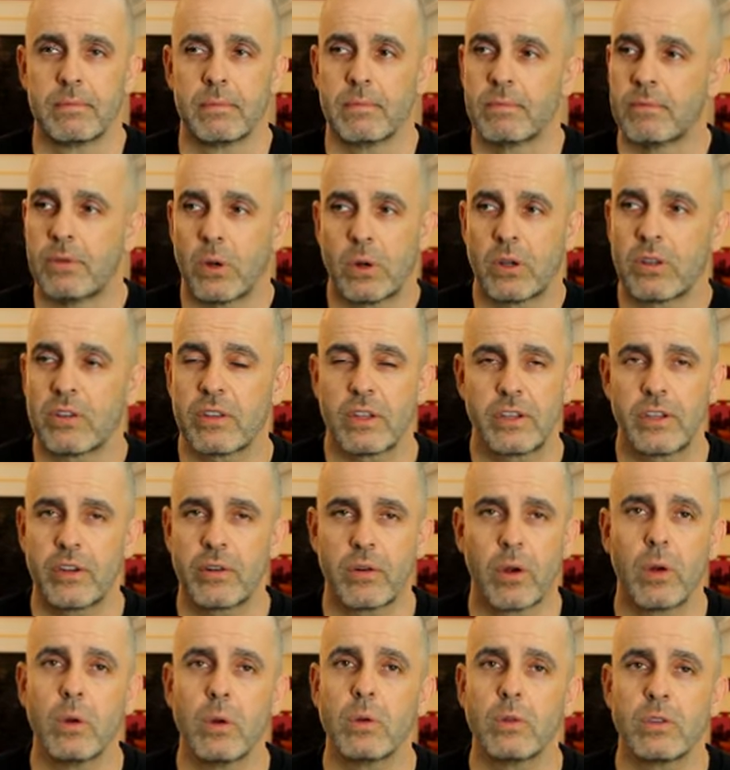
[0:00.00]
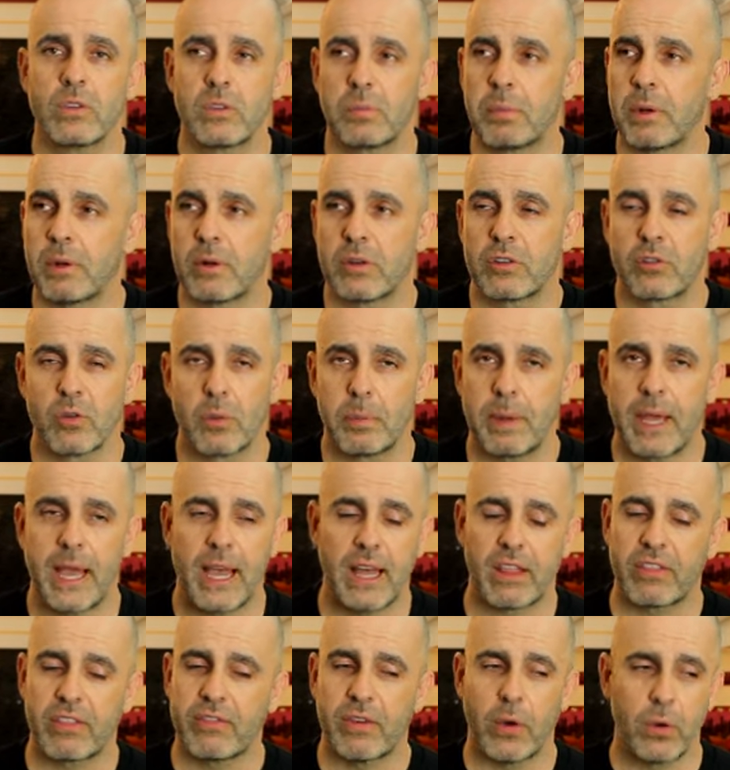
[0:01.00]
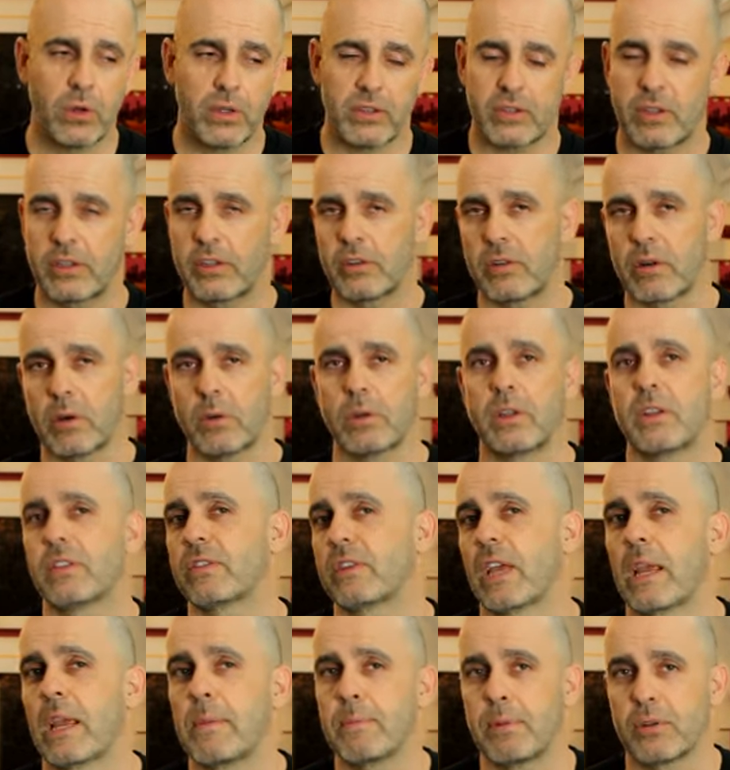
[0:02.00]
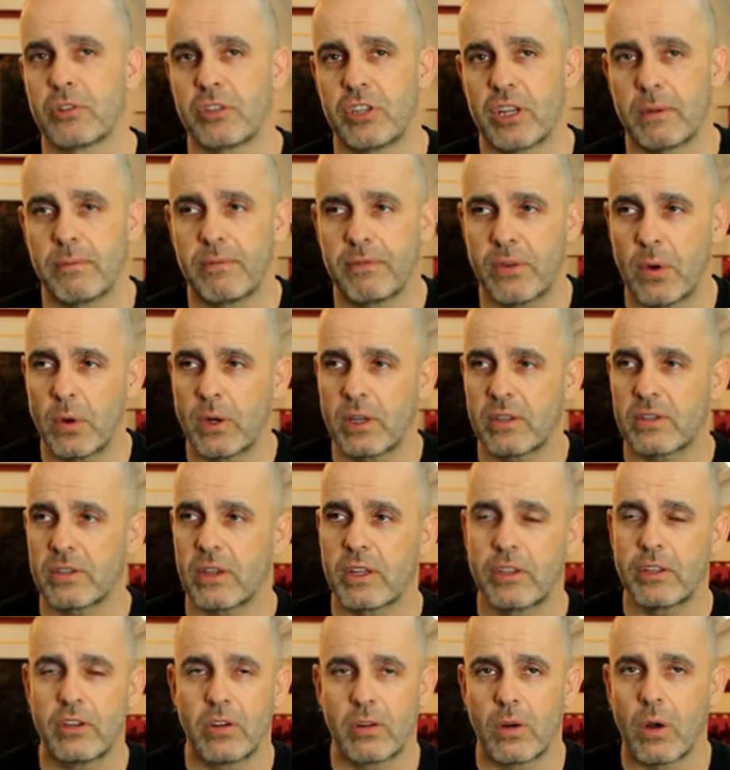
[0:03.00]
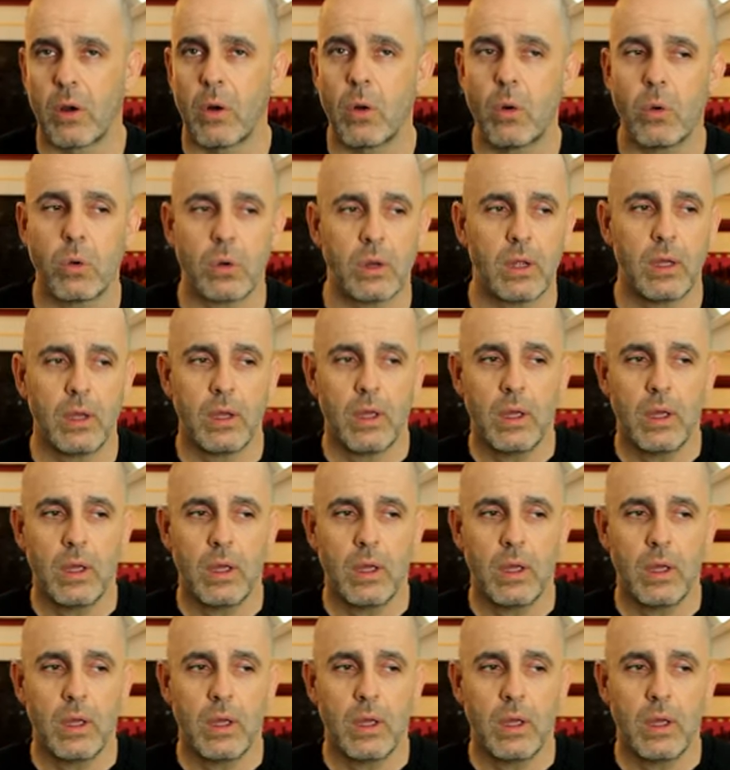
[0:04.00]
Focus on your own spiritual path. Focus on your own discipleship. Focus on your own